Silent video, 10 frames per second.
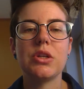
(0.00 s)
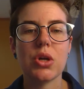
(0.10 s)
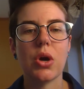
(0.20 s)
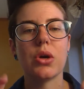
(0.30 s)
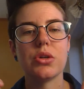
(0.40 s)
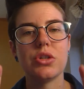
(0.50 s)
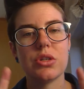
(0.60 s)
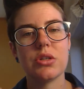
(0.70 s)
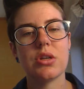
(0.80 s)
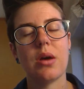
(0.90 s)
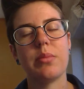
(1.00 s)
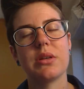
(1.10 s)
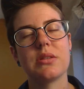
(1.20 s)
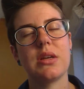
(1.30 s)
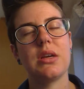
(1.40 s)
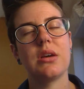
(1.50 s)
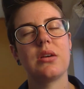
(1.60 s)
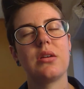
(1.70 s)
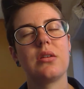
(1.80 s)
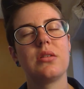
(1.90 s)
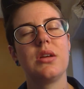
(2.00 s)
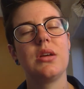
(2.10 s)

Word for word: charged topics like uh,